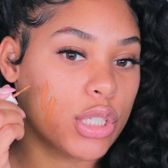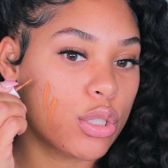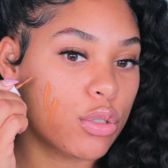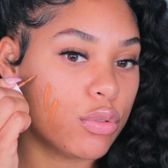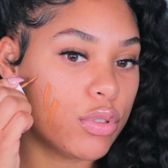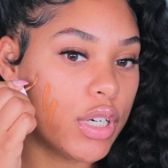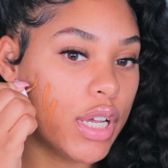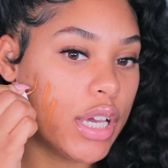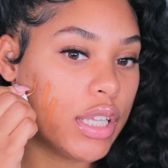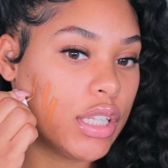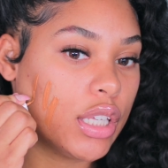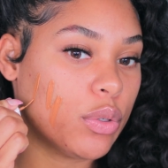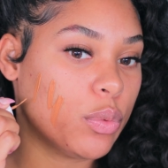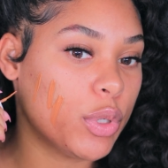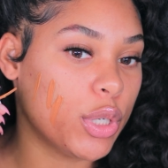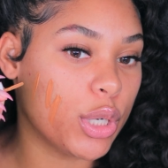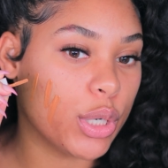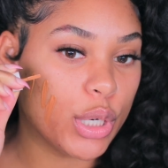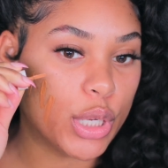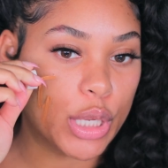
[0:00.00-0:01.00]
so now that
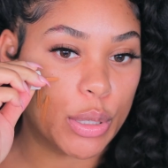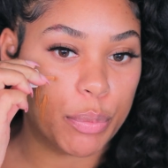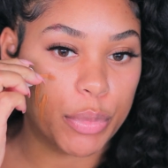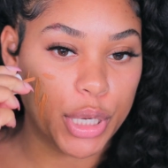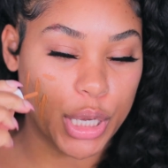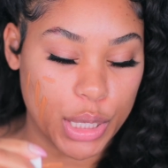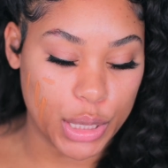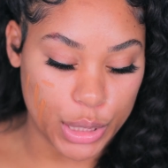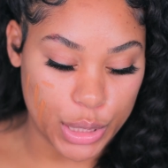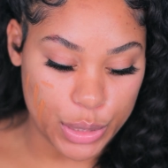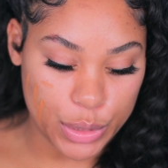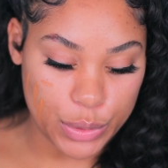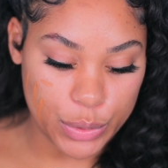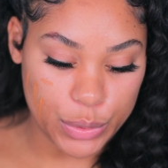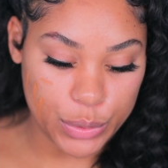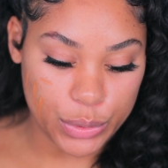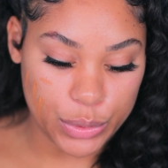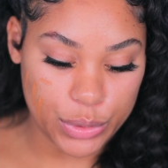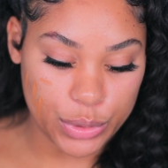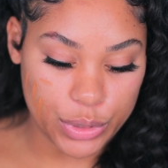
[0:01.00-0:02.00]
we are up
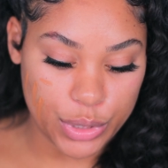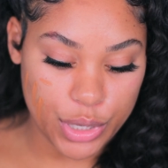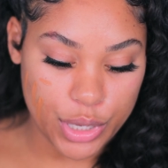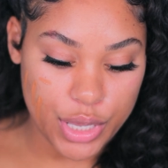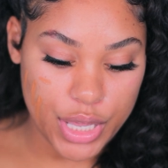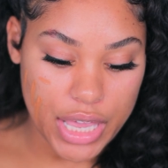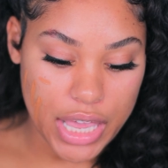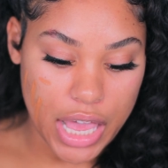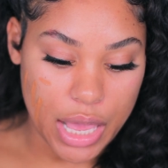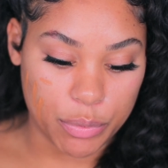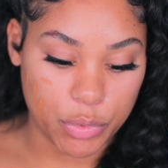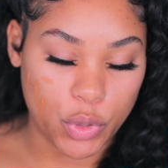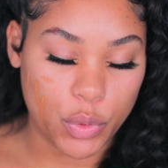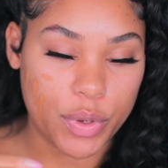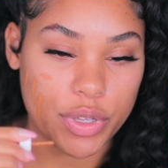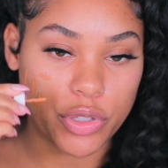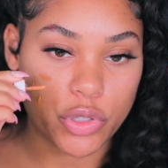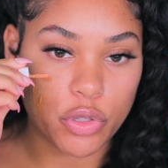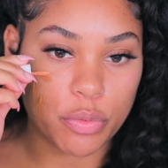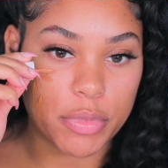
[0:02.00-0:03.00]
close, I'm
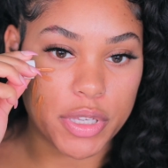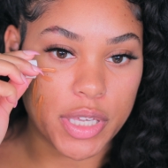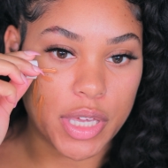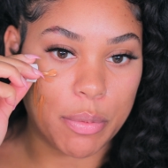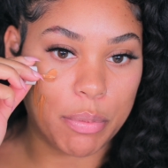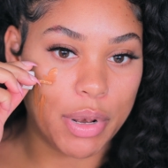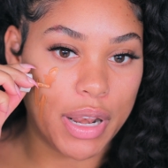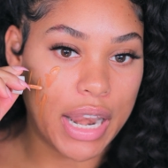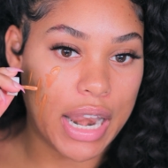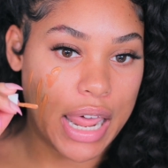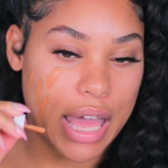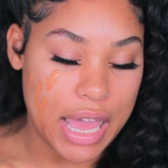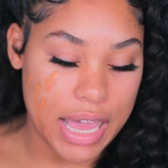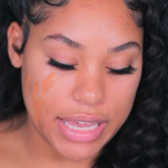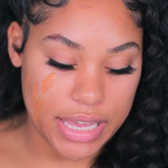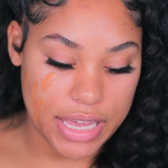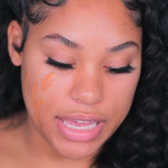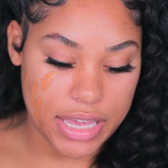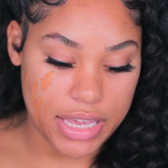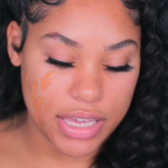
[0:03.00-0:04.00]
going to be
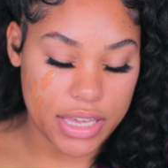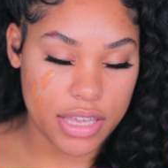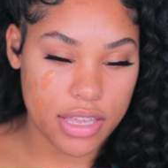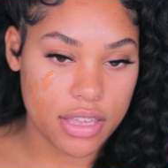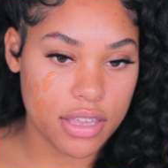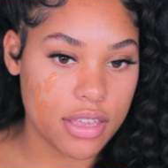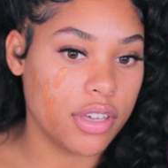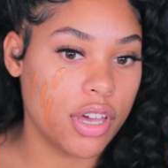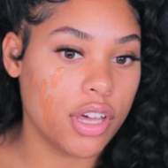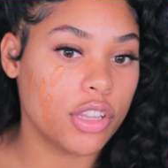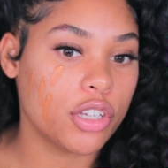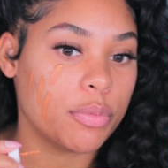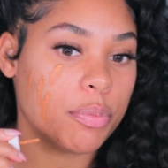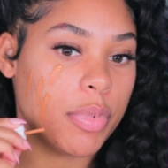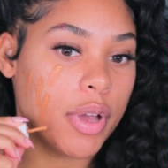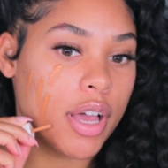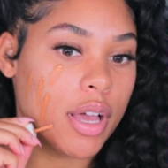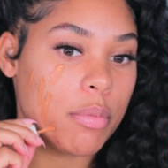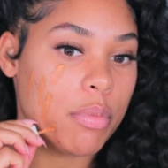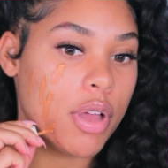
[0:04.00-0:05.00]
applying the
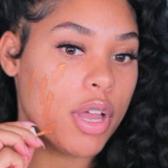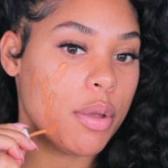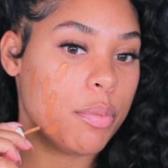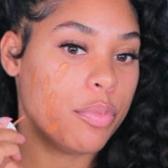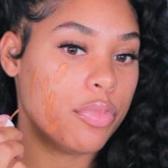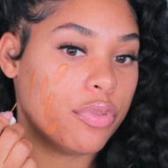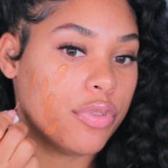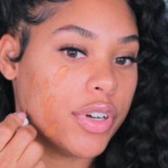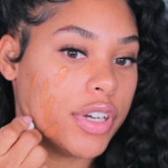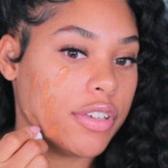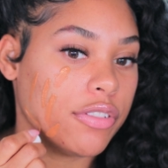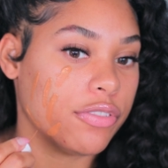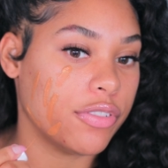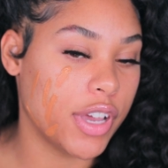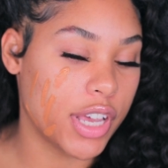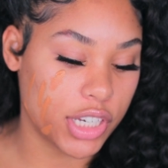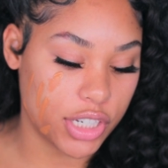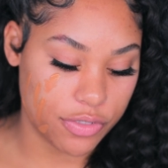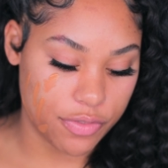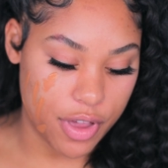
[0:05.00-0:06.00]
Colourpop Pretty
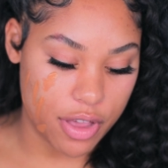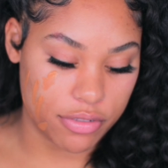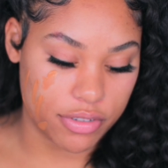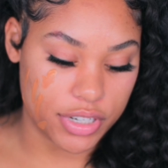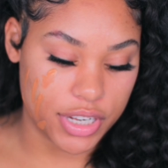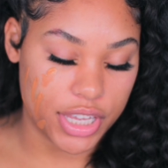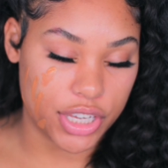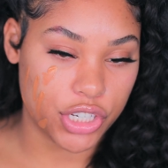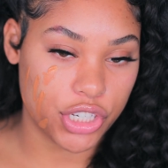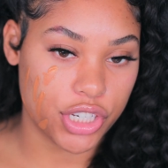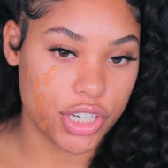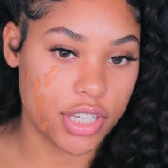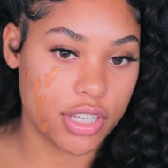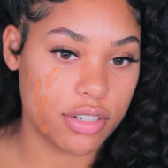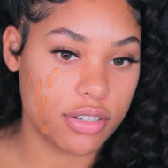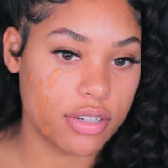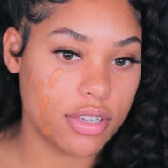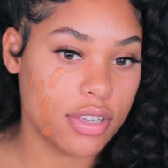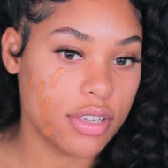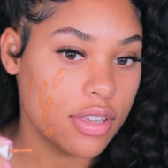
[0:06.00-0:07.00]
Fresh
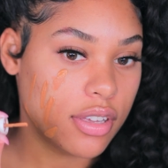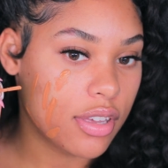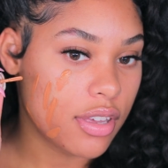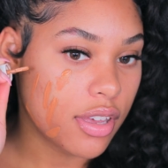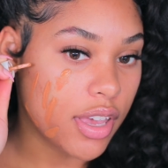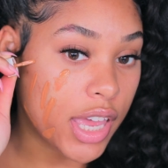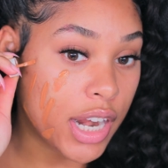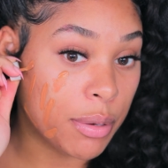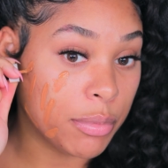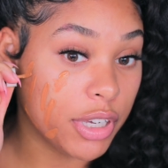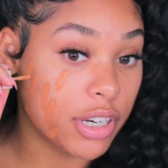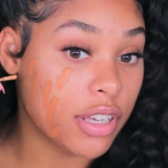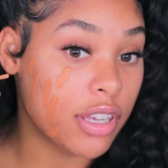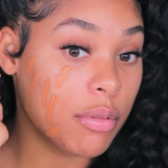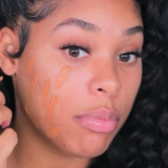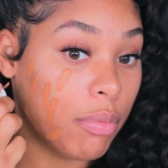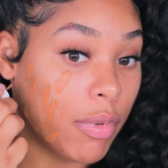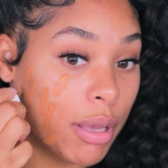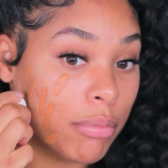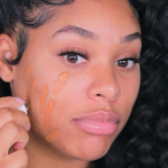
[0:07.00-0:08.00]
foundation. And I'm
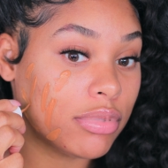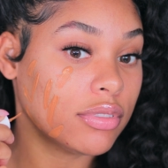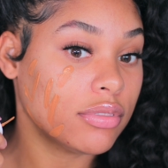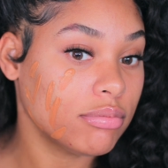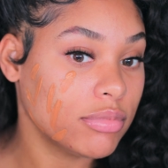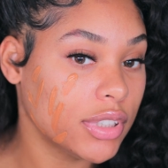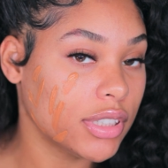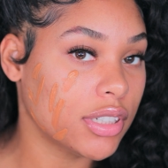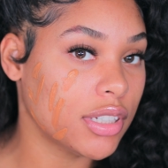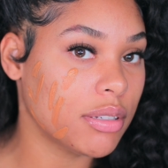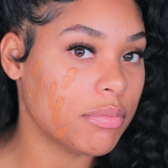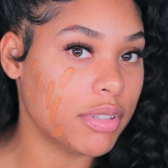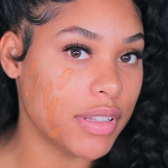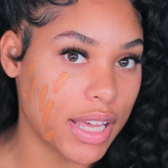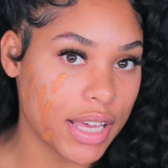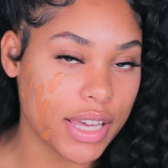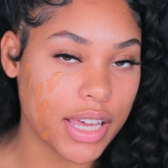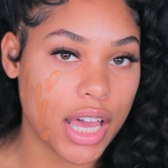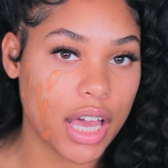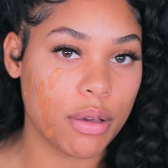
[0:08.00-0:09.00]
gonna
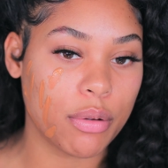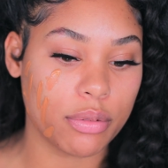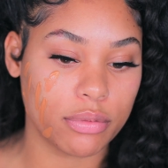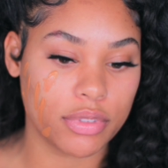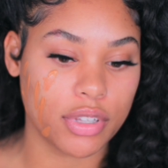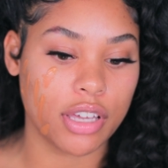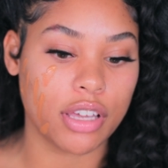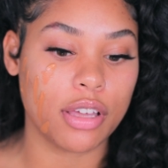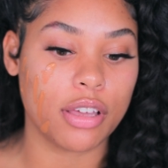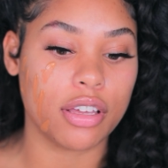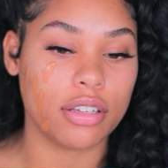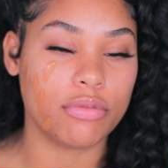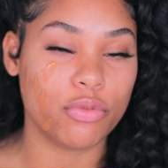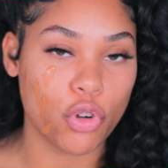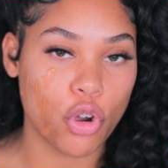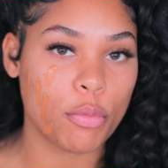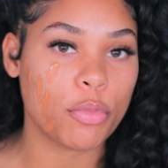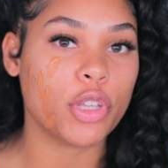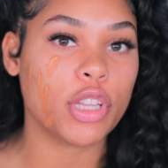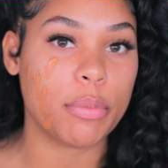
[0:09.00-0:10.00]
apply how the
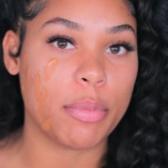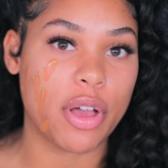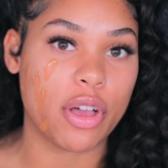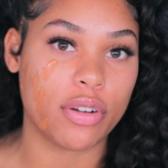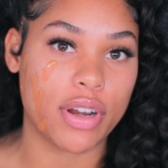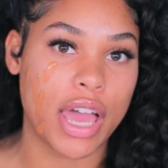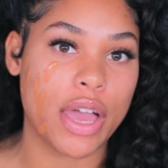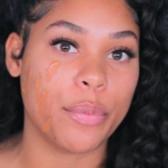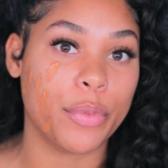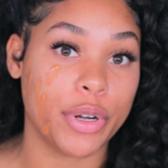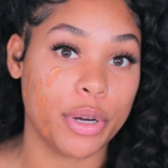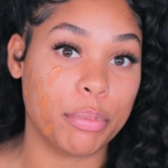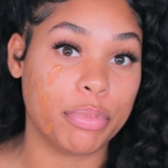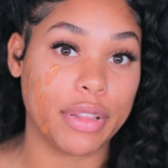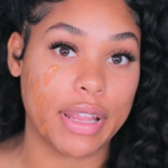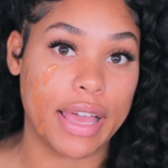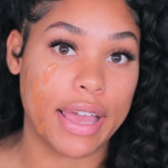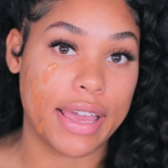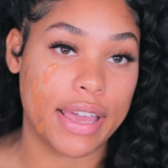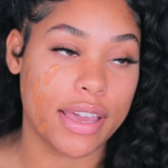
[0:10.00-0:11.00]
normal amount I would
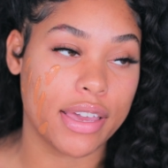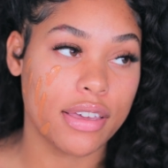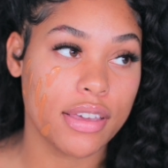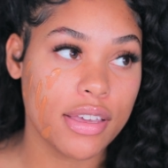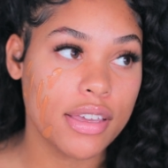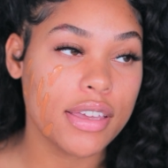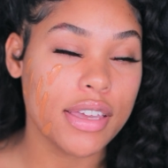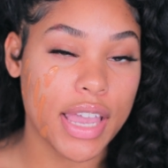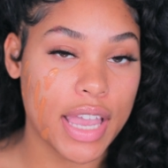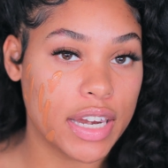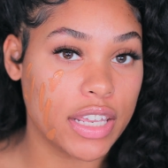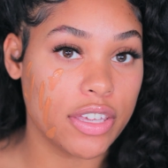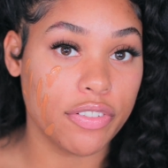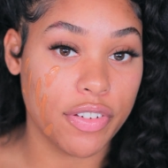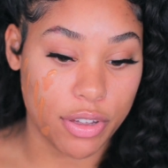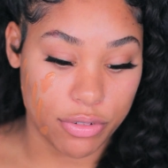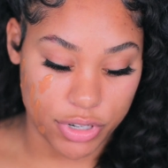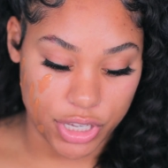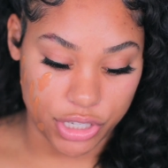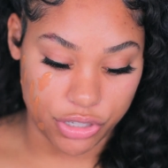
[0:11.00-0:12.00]
apply any
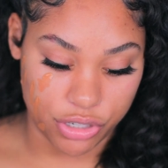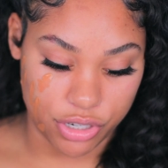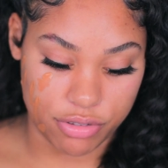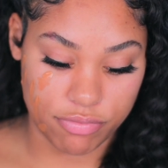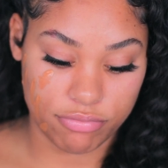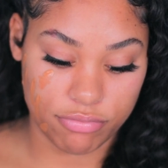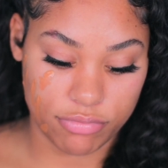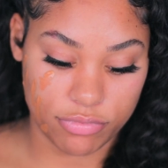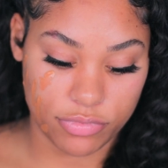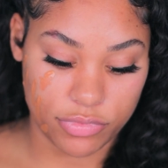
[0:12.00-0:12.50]
foundation.